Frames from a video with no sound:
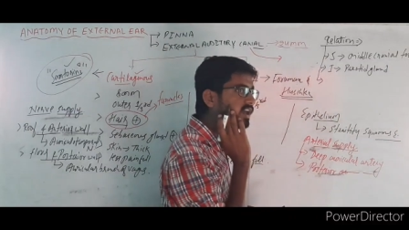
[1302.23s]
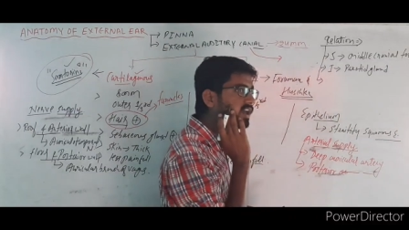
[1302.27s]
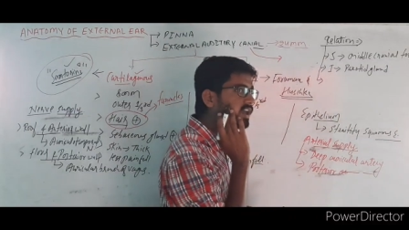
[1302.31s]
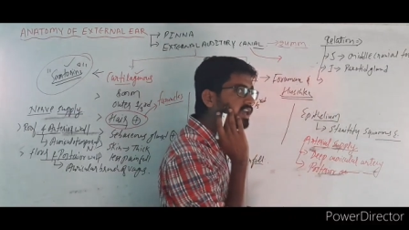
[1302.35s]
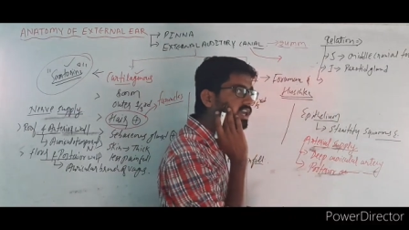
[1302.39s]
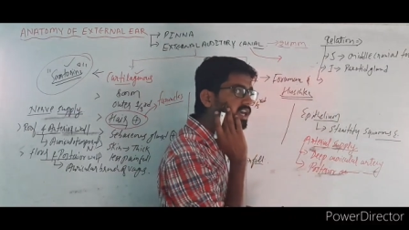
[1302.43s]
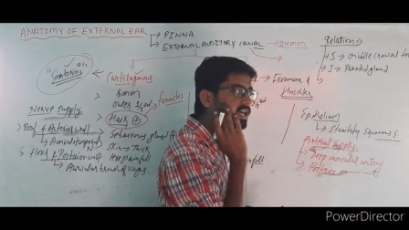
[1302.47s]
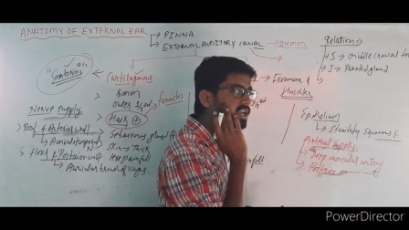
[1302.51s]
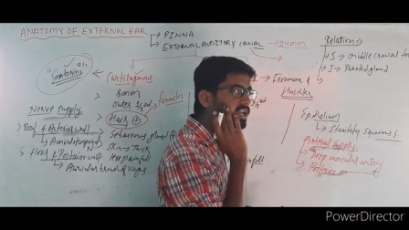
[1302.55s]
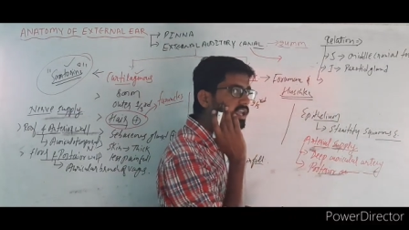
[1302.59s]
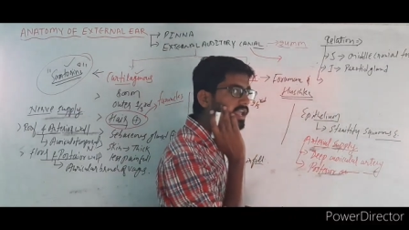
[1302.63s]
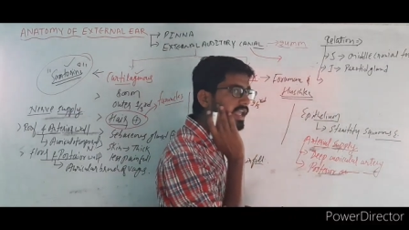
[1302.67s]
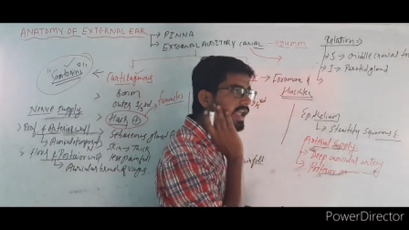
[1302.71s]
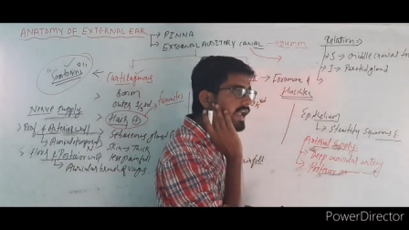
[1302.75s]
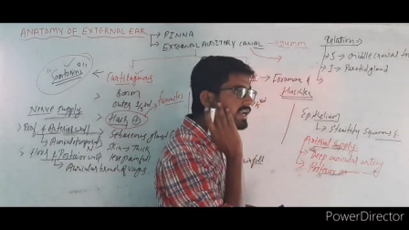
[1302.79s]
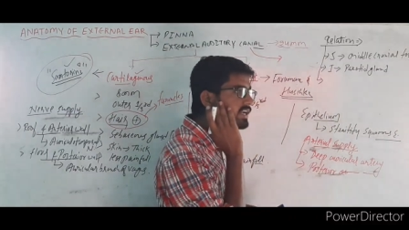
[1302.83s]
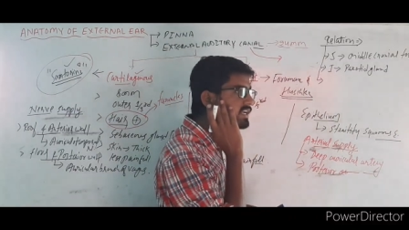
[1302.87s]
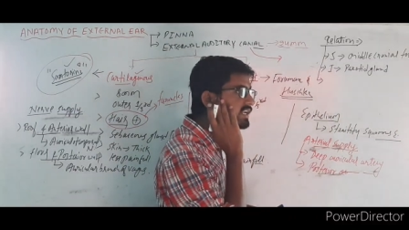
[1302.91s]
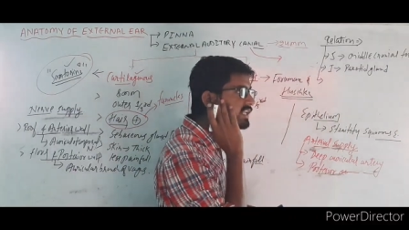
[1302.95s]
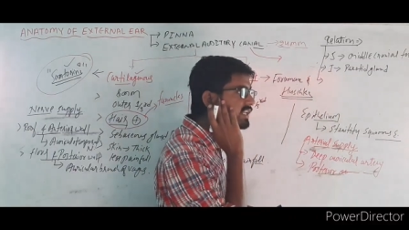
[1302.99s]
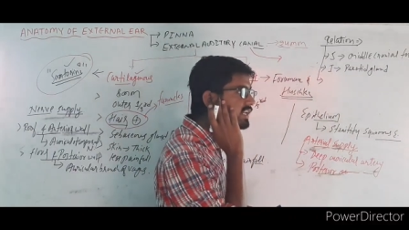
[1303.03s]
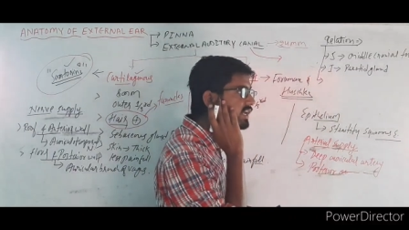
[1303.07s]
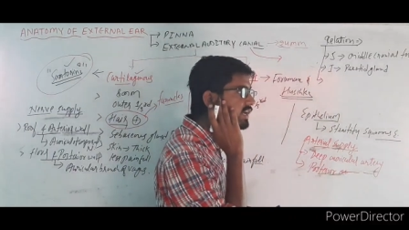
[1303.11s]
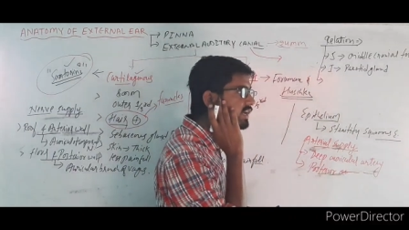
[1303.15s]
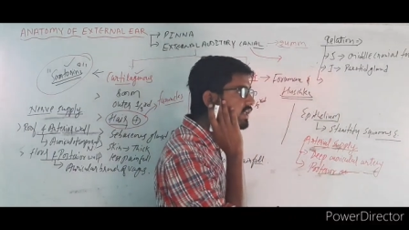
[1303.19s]
here
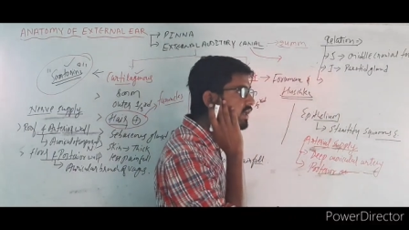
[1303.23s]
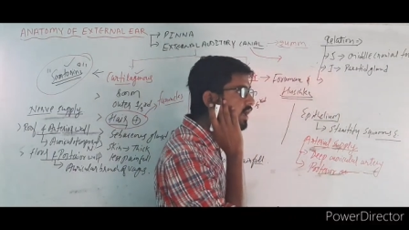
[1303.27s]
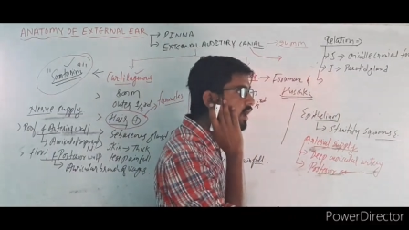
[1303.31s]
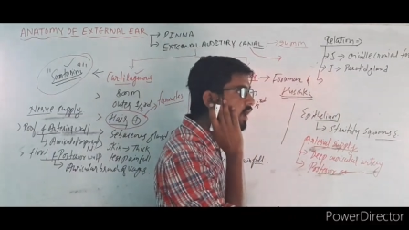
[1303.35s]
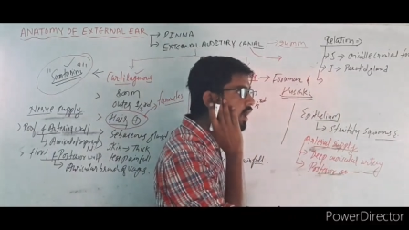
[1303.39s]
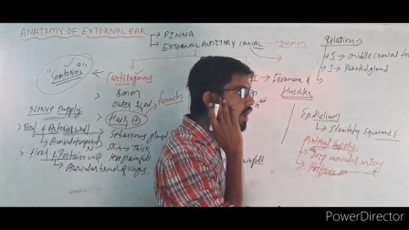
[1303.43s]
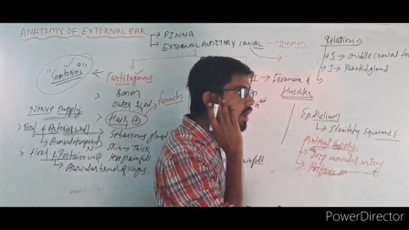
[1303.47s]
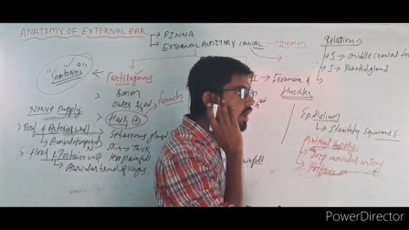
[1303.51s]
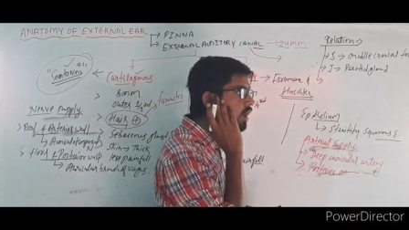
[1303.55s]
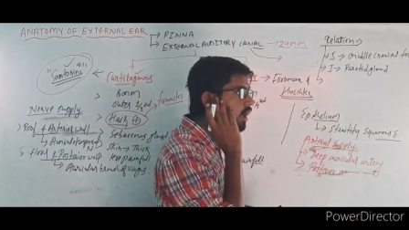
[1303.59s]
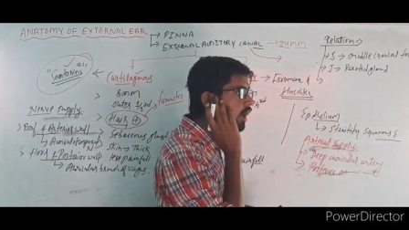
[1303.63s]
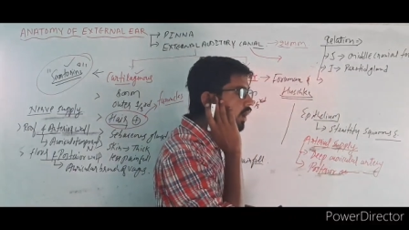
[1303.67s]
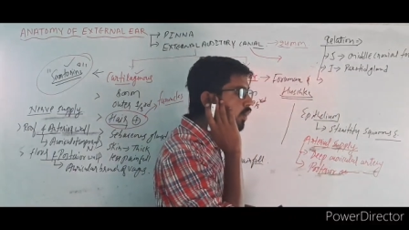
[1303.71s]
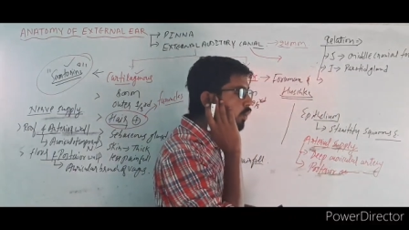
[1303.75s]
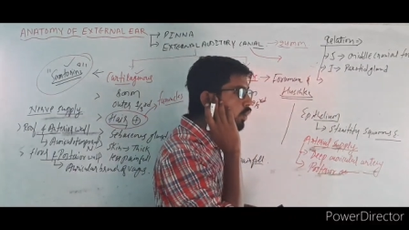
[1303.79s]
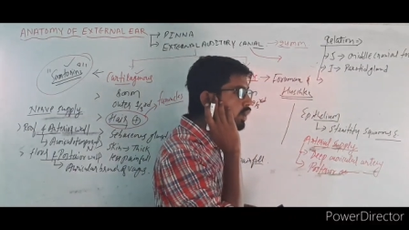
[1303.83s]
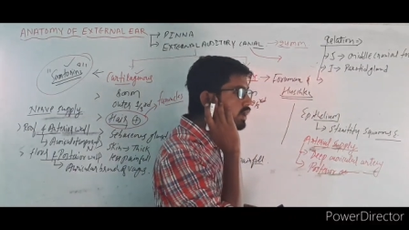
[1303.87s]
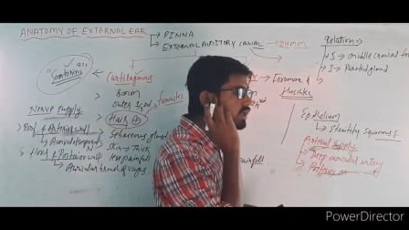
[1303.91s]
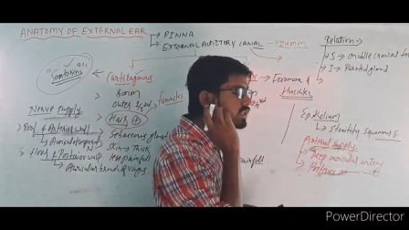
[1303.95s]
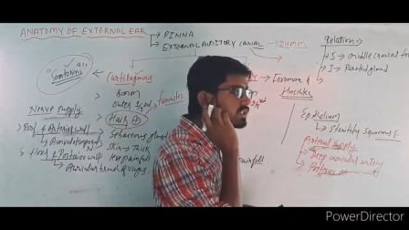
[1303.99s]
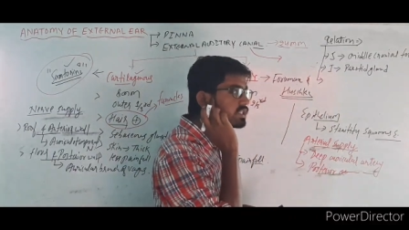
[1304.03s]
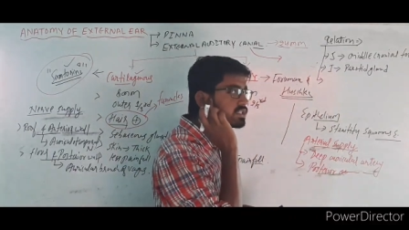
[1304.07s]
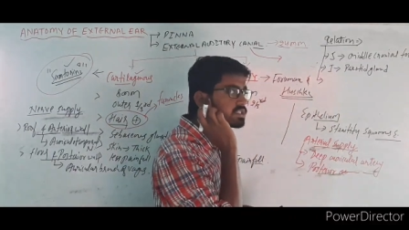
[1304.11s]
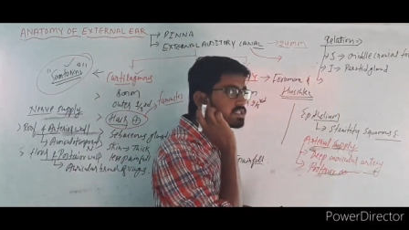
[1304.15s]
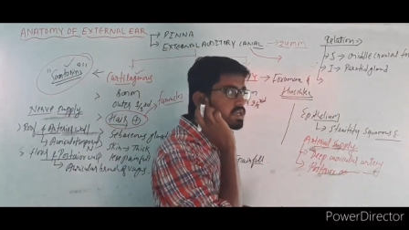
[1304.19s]
anteriorly? What is